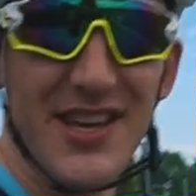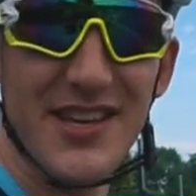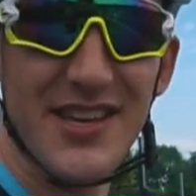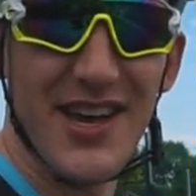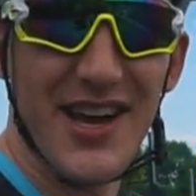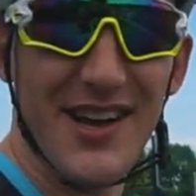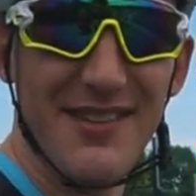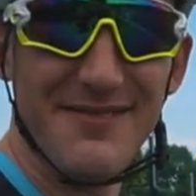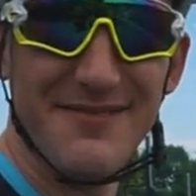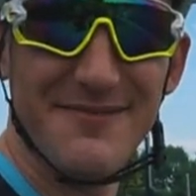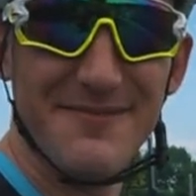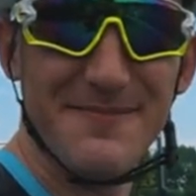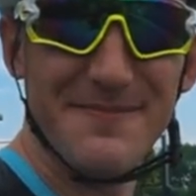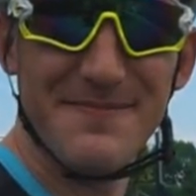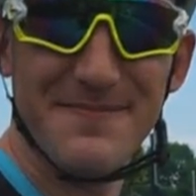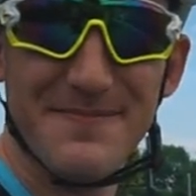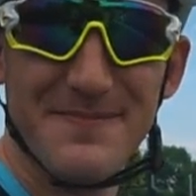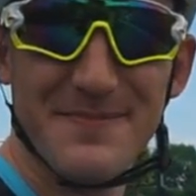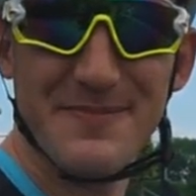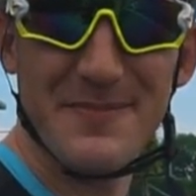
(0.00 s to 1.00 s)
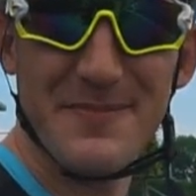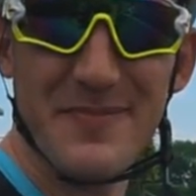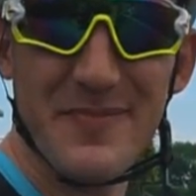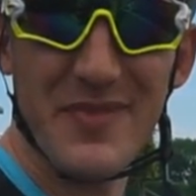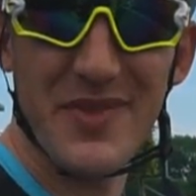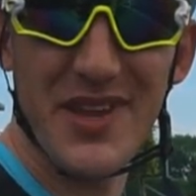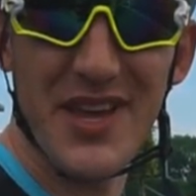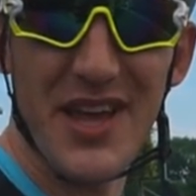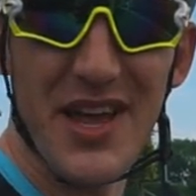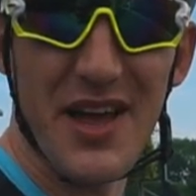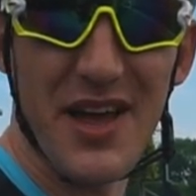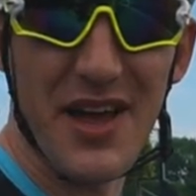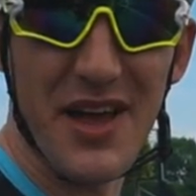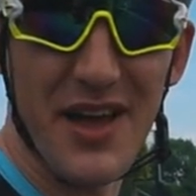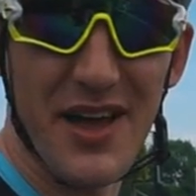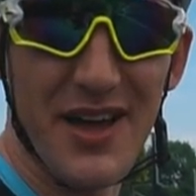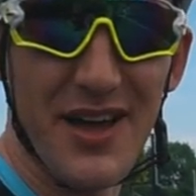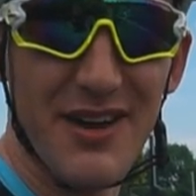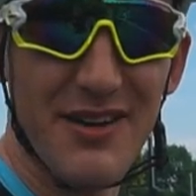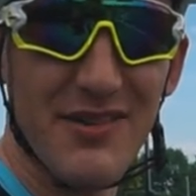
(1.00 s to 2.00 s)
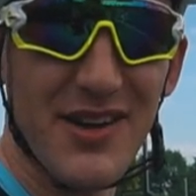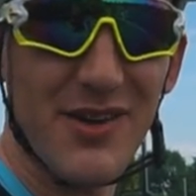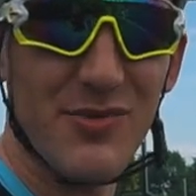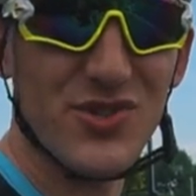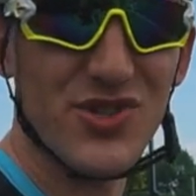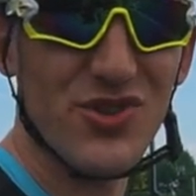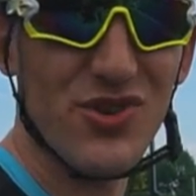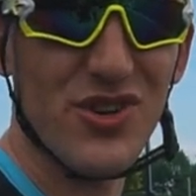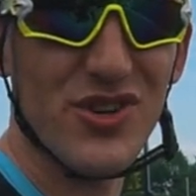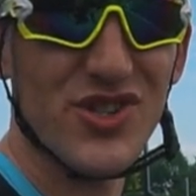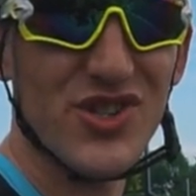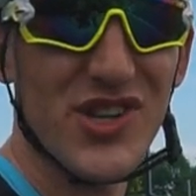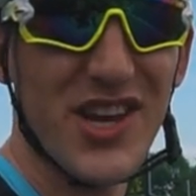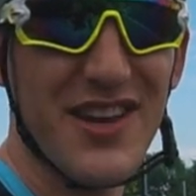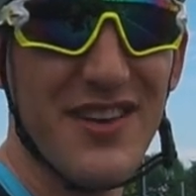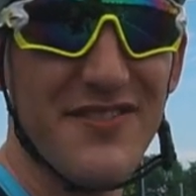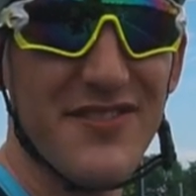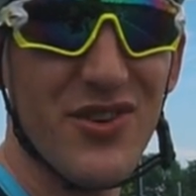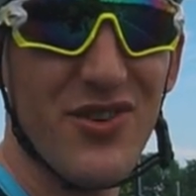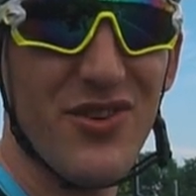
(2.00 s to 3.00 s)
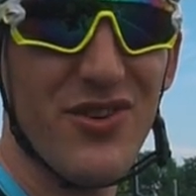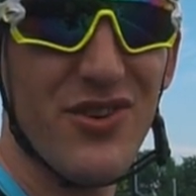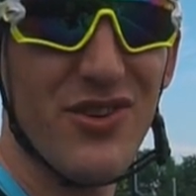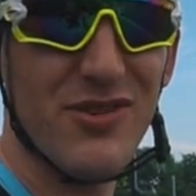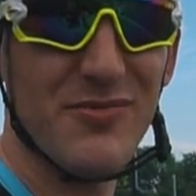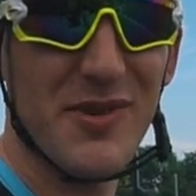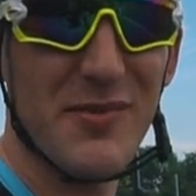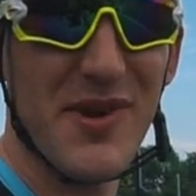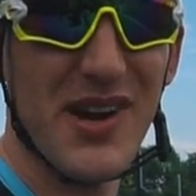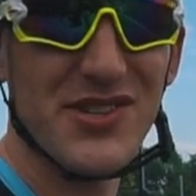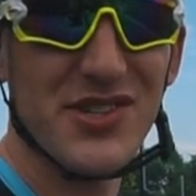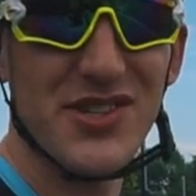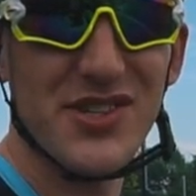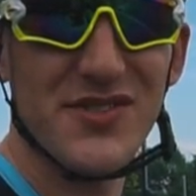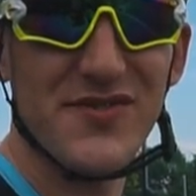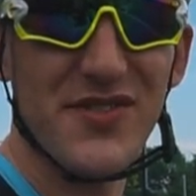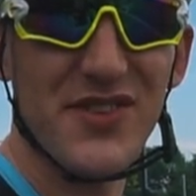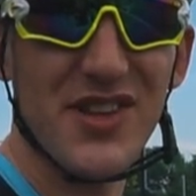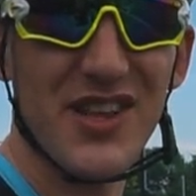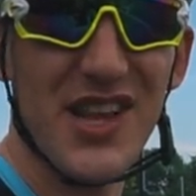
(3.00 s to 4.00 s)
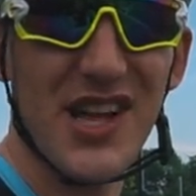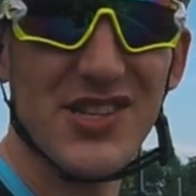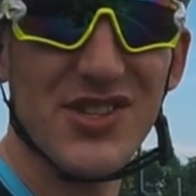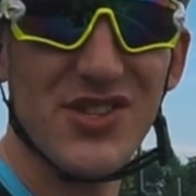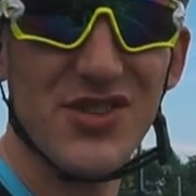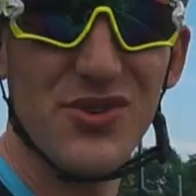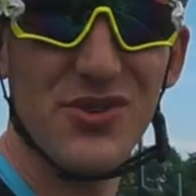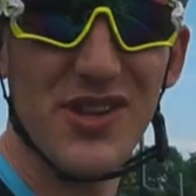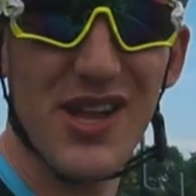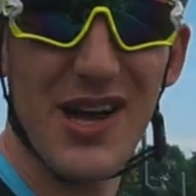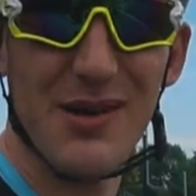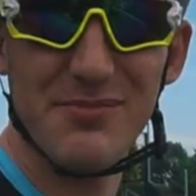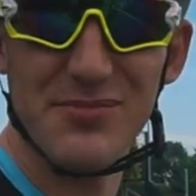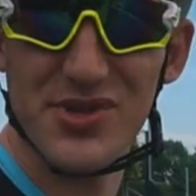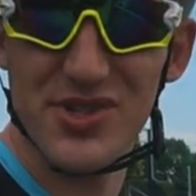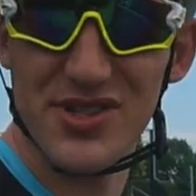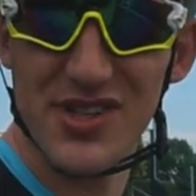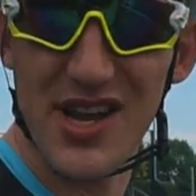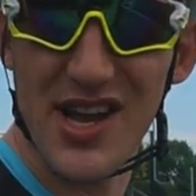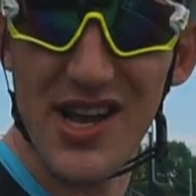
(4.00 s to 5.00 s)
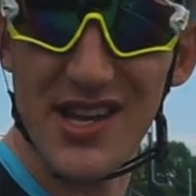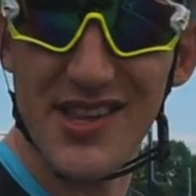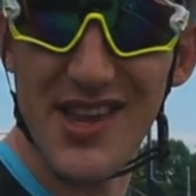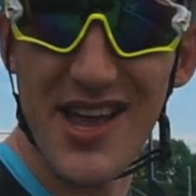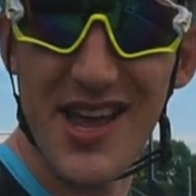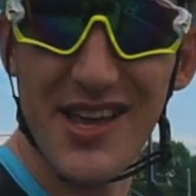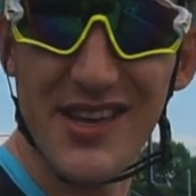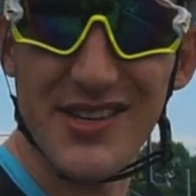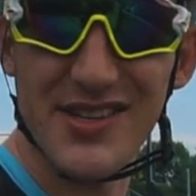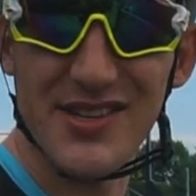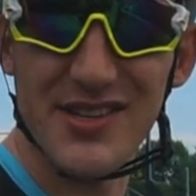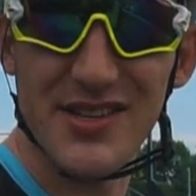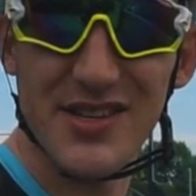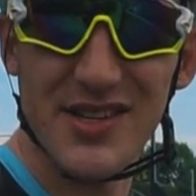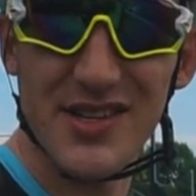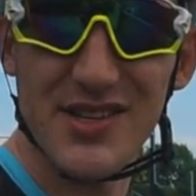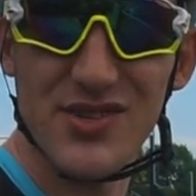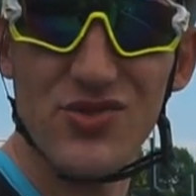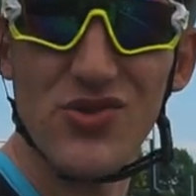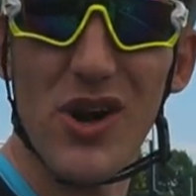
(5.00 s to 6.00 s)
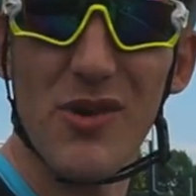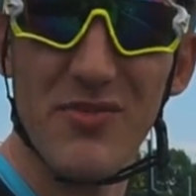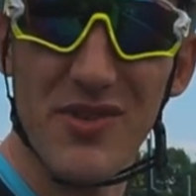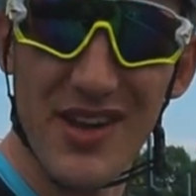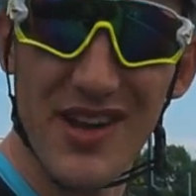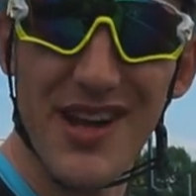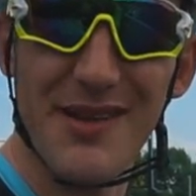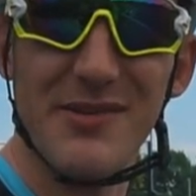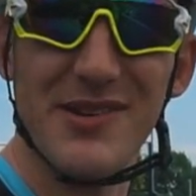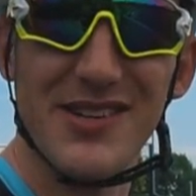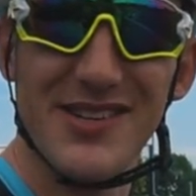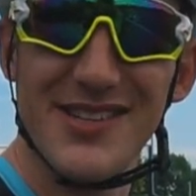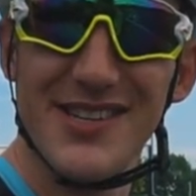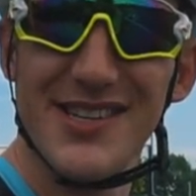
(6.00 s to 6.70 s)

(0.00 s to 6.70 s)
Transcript: Yeah. How did that happen? I was sort of saved all my matches for the last 2 laps and then dropped the hammer.